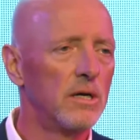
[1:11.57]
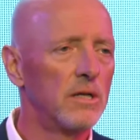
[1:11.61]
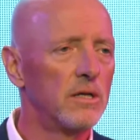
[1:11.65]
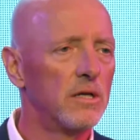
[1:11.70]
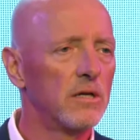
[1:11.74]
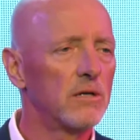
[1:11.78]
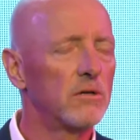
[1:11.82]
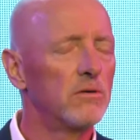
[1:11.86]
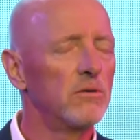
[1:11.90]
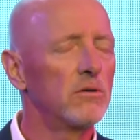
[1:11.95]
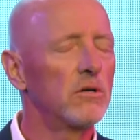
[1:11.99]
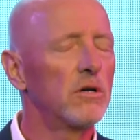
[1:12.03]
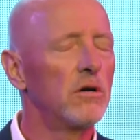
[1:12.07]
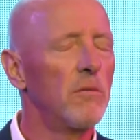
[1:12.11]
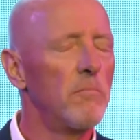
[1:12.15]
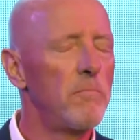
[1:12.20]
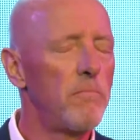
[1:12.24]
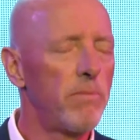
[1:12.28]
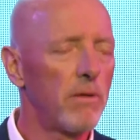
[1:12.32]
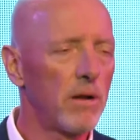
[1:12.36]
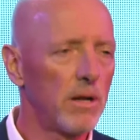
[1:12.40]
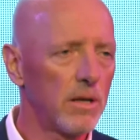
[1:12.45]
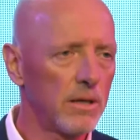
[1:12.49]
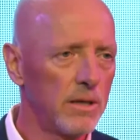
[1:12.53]
that could
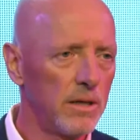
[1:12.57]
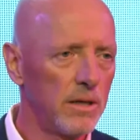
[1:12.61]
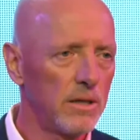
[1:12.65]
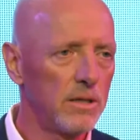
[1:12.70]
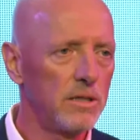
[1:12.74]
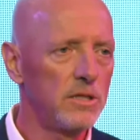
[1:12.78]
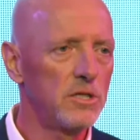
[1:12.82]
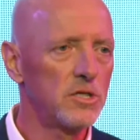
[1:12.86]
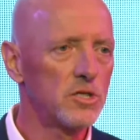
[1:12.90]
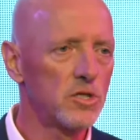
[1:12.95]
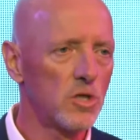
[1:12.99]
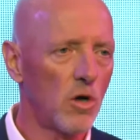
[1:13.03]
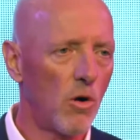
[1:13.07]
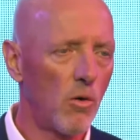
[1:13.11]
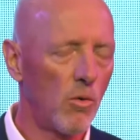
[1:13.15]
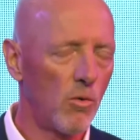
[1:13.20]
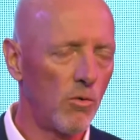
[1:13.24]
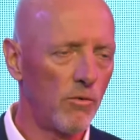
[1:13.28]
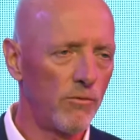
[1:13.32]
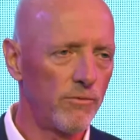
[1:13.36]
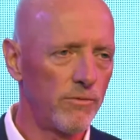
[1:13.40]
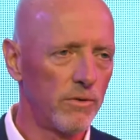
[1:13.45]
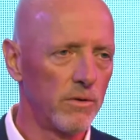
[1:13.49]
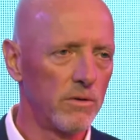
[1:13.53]
completely
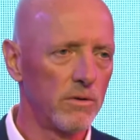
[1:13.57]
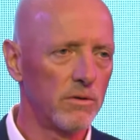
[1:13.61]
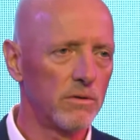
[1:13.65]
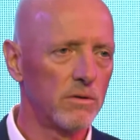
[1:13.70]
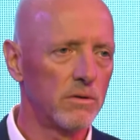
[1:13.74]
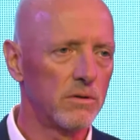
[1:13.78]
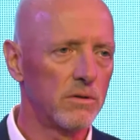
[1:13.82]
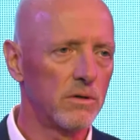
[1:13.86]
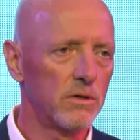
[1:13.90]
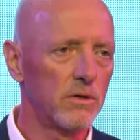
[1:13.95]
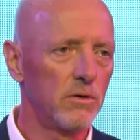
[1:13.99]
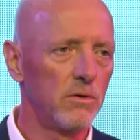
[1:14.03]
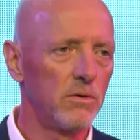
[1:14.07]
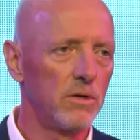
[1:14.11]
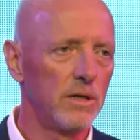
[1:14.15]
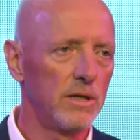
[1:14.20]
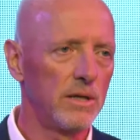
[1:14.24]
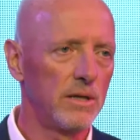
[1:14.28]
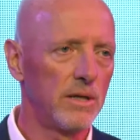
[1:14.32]
solve the cooling